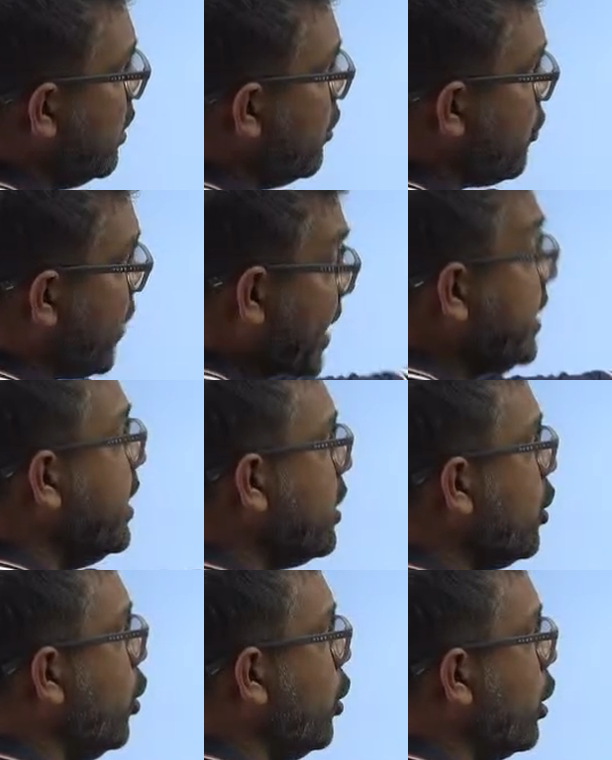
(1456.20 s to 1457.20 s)
final
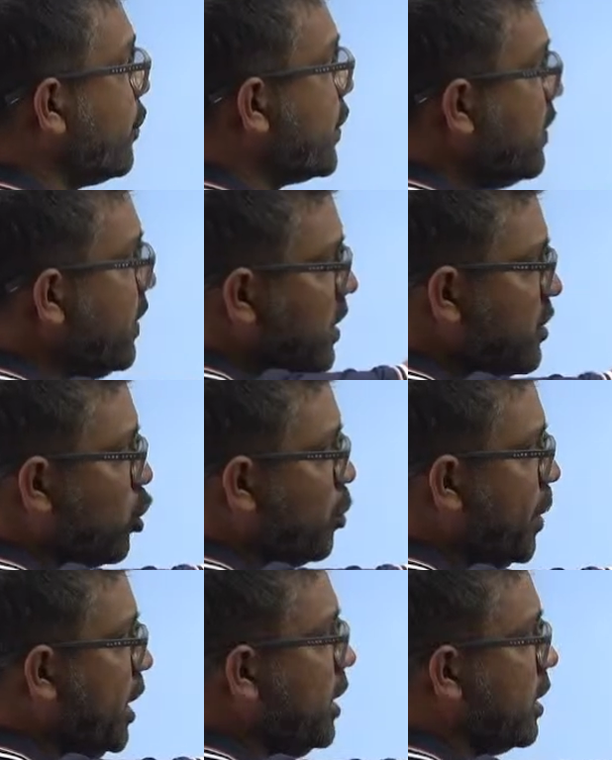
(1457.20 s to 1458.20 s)
goal of giving this
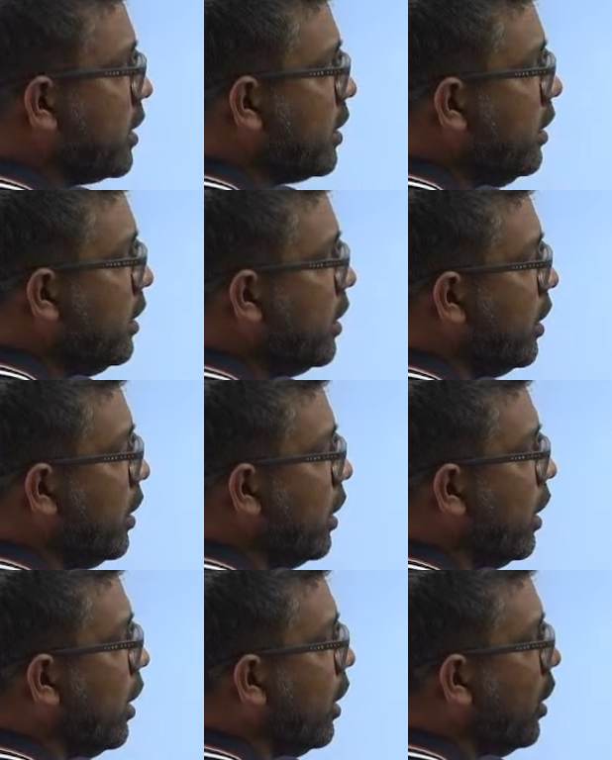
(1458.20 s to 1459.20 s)
opinion,
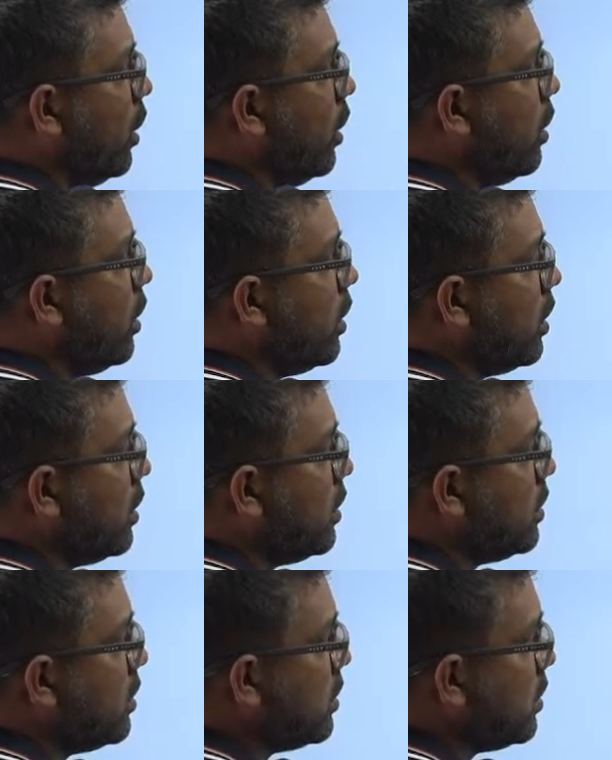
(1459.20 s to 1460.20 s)
or
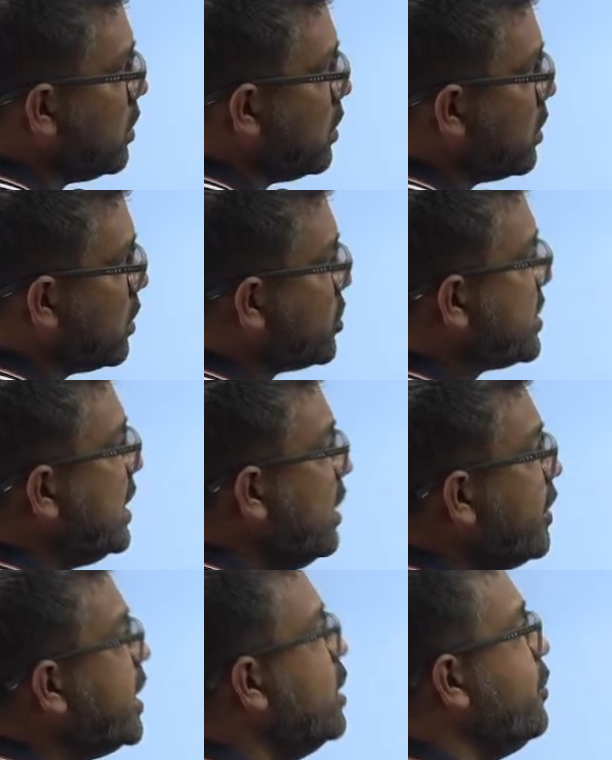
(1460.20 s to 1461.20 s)
to see
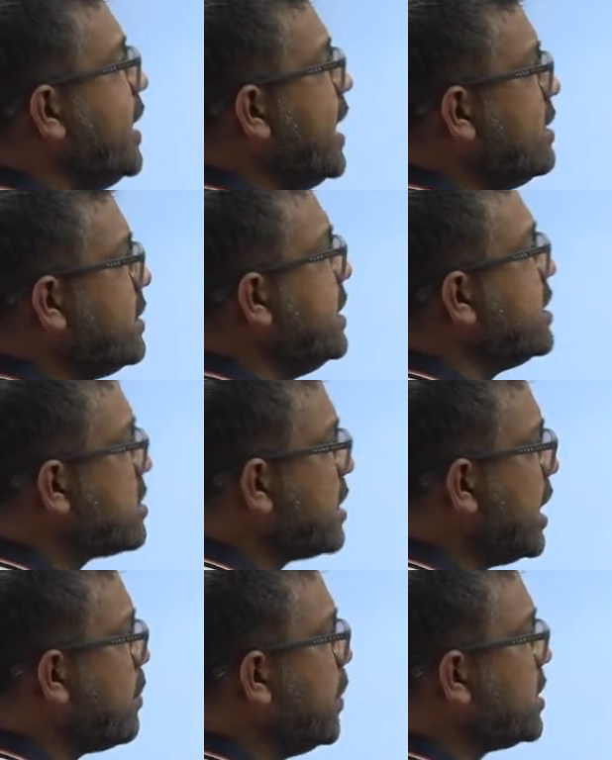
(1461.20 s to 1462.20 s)
whether financial
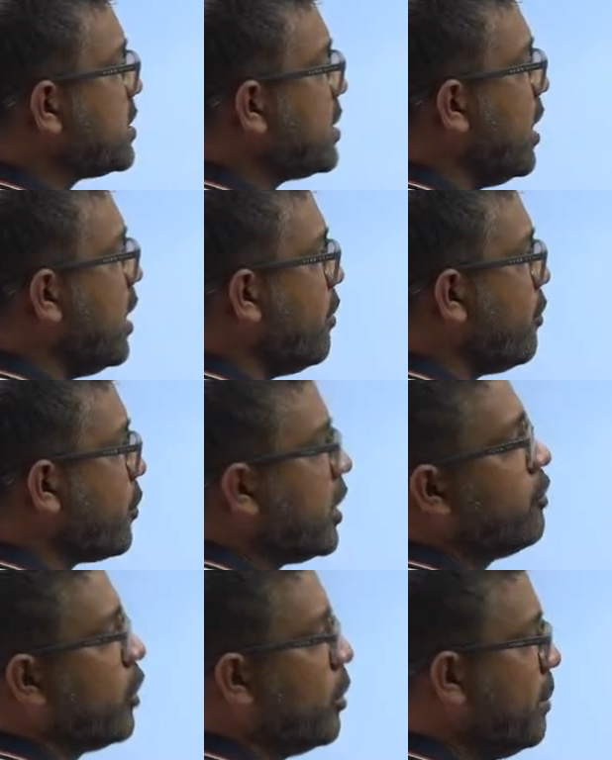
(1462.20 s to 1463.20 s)
statements are free
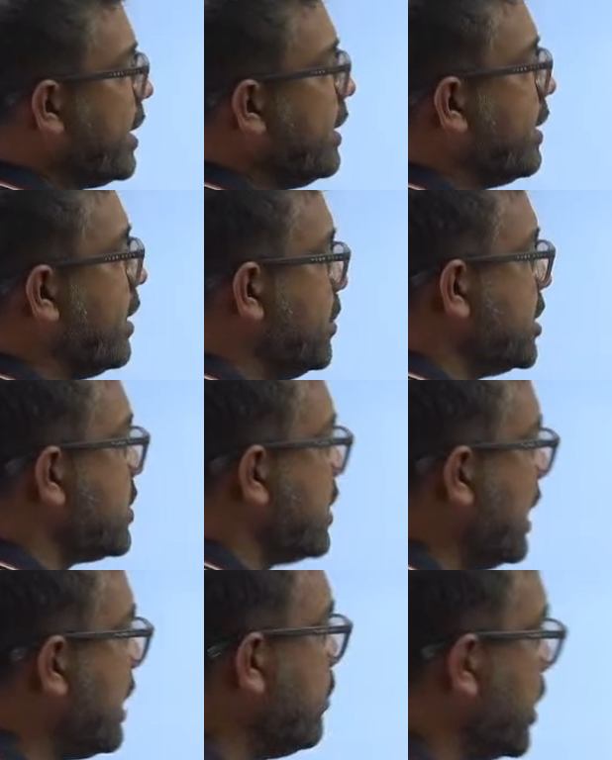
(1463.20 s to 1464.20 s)
from material
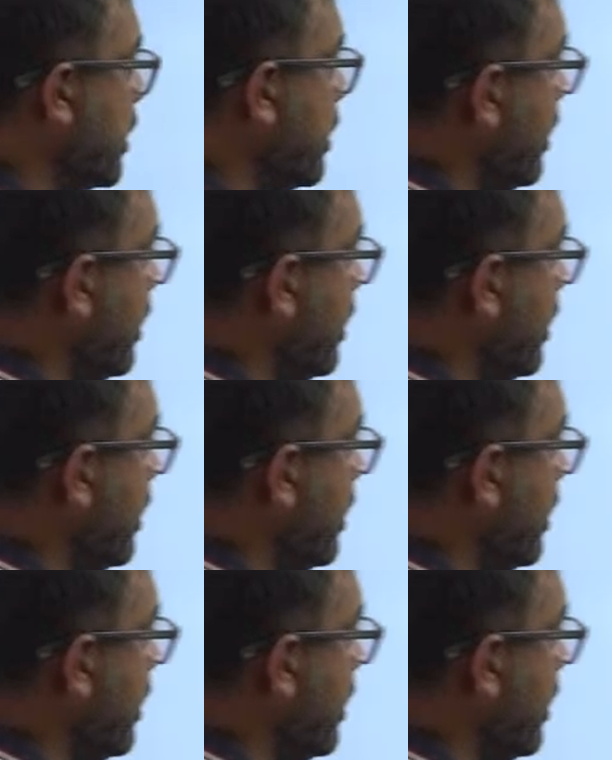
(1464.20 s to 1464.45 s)
misstatement.